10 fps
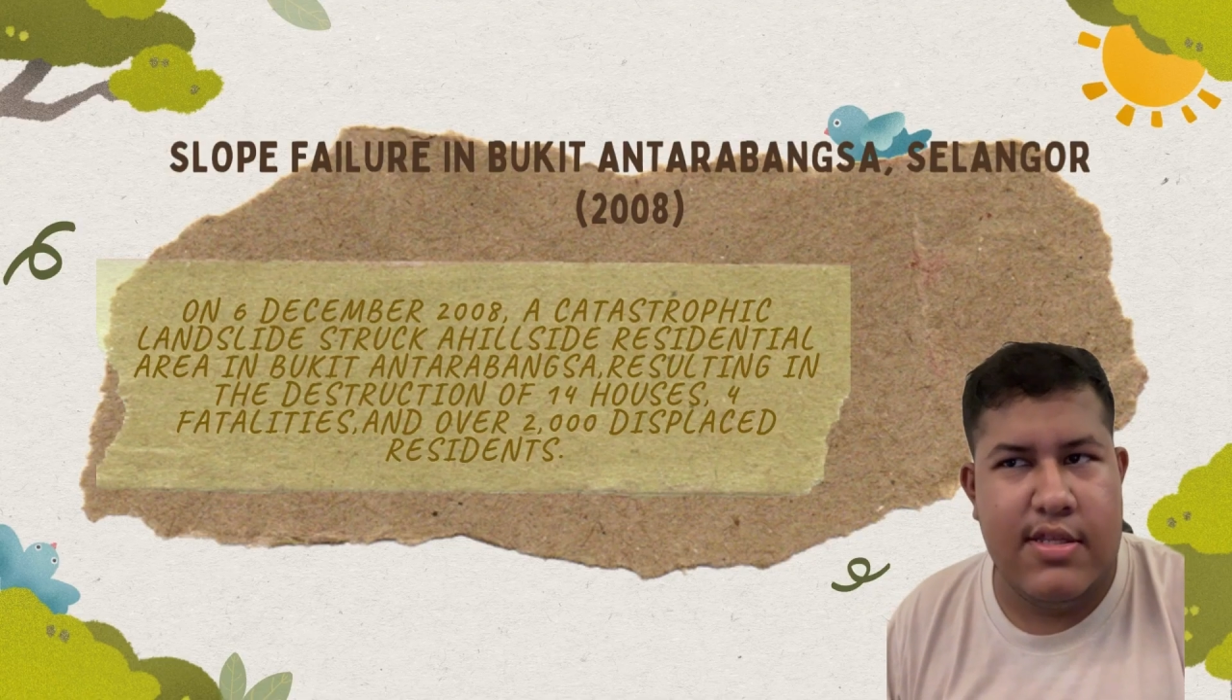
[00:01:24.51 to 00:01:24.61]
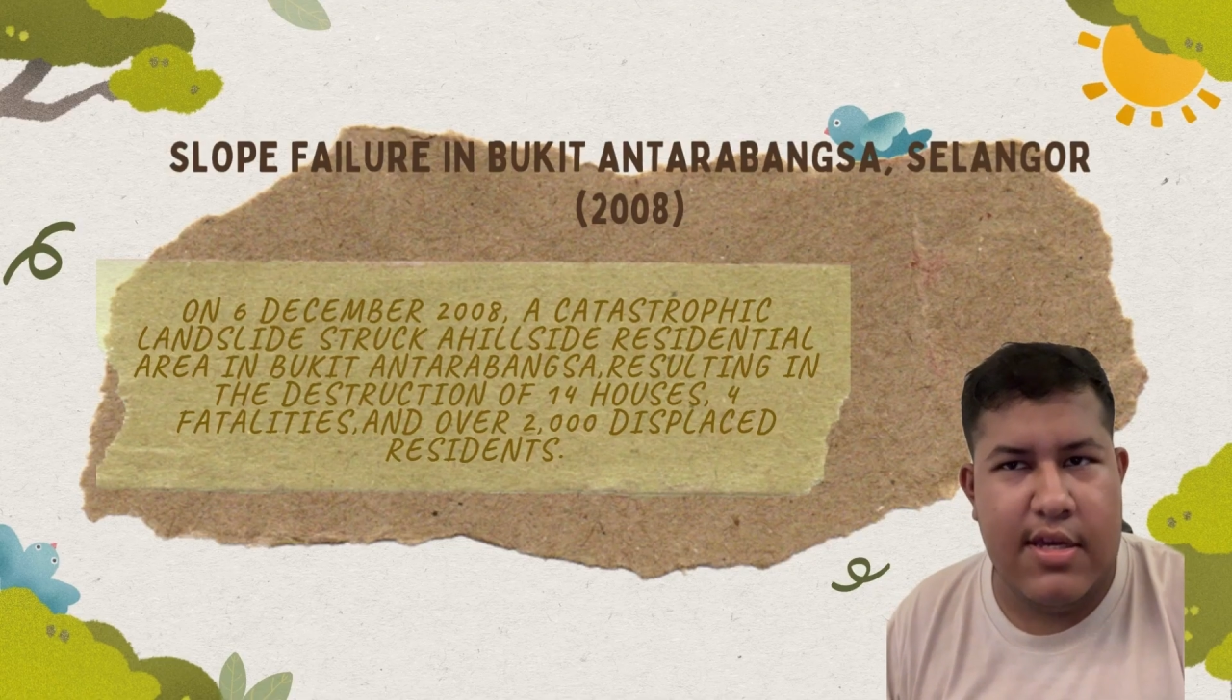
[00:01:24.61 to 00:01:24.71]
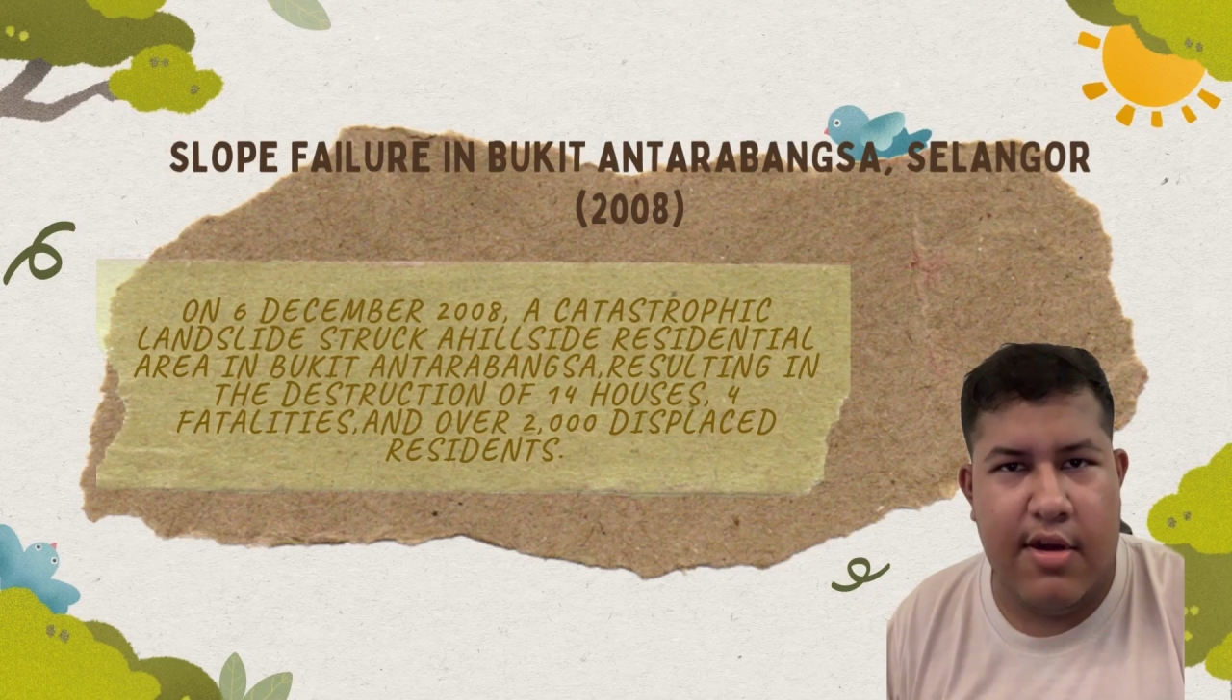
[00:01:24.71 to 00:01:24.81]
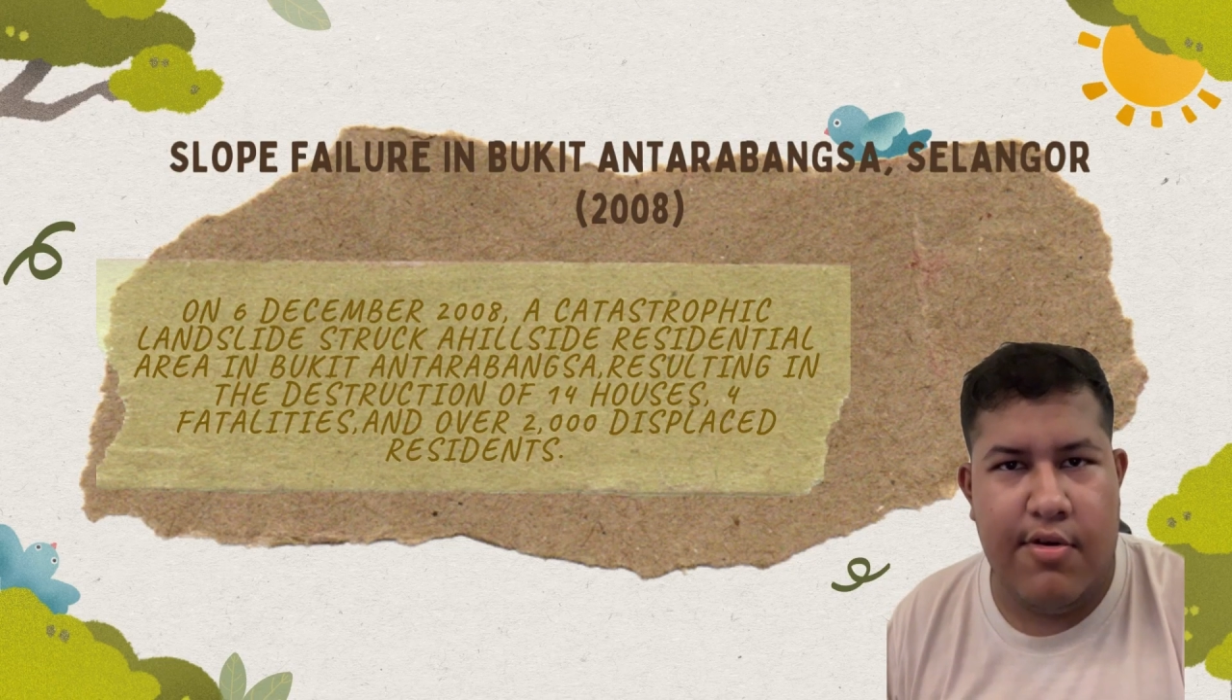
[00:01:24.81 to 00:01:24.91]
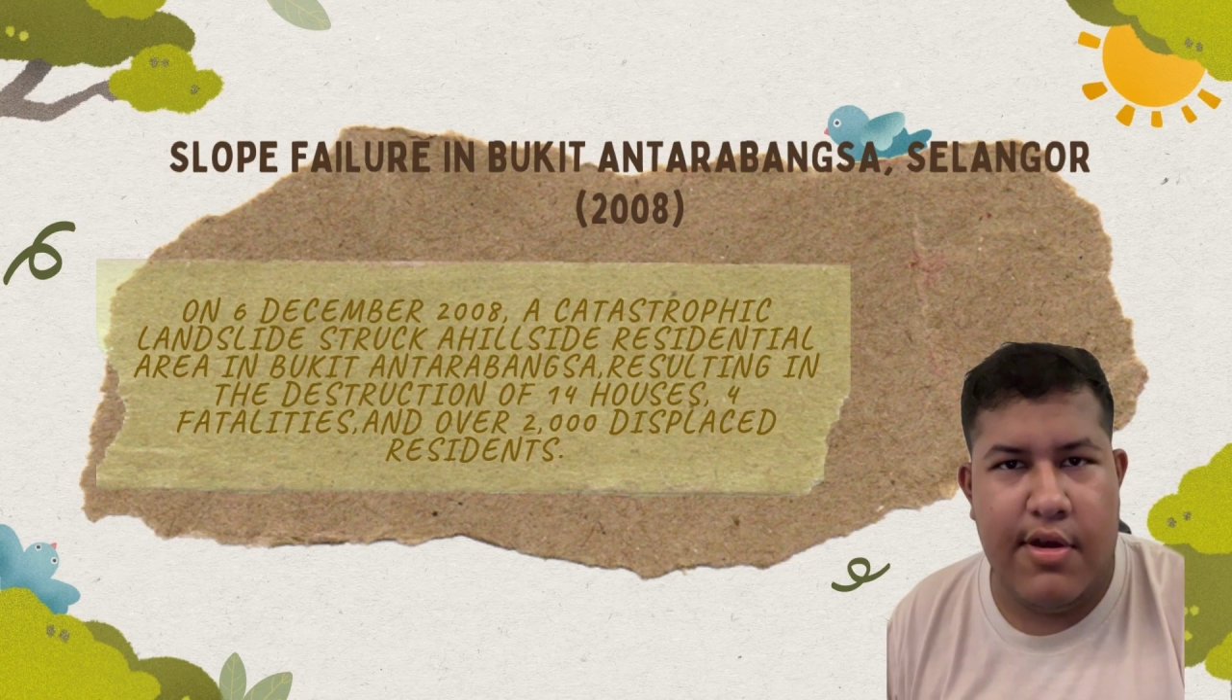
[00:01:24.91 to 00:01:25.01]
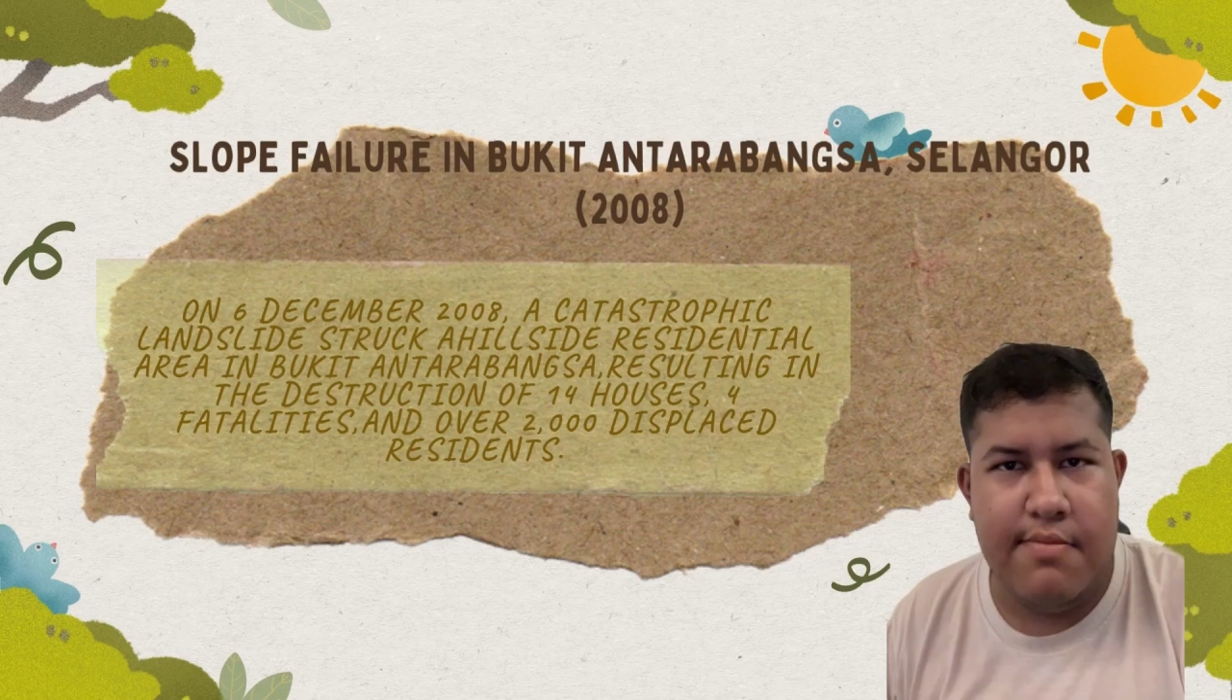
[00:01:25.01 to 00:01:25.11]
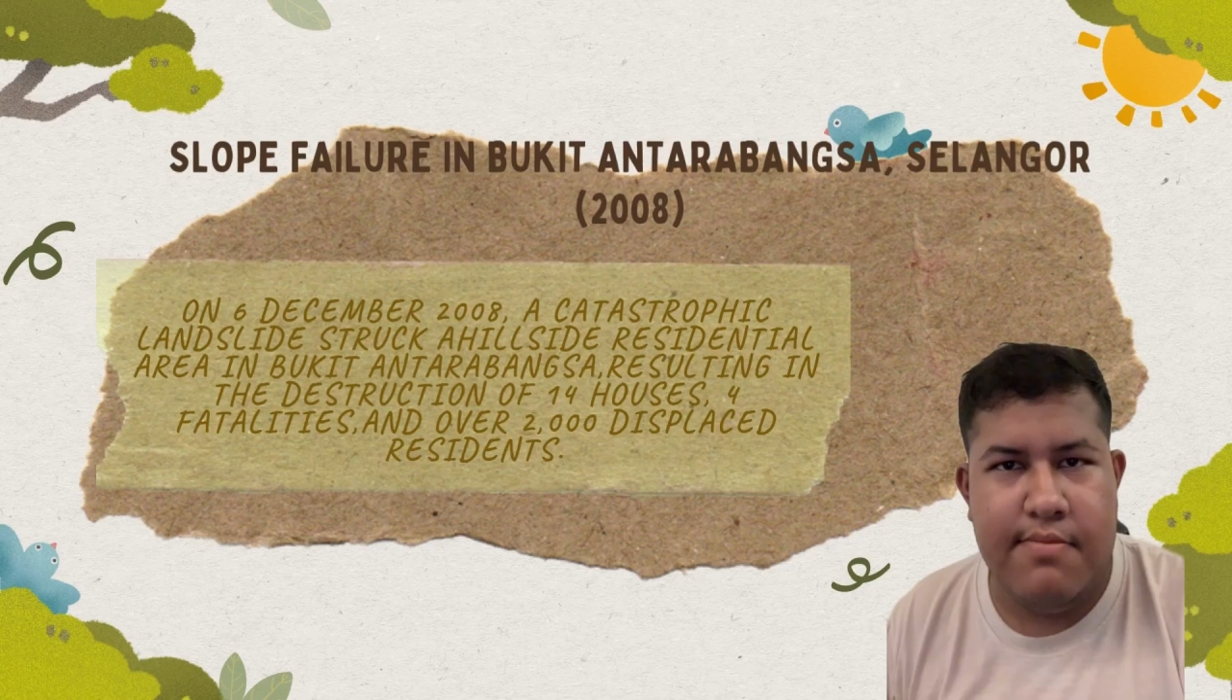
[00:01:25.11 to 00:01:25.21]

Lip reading: the area.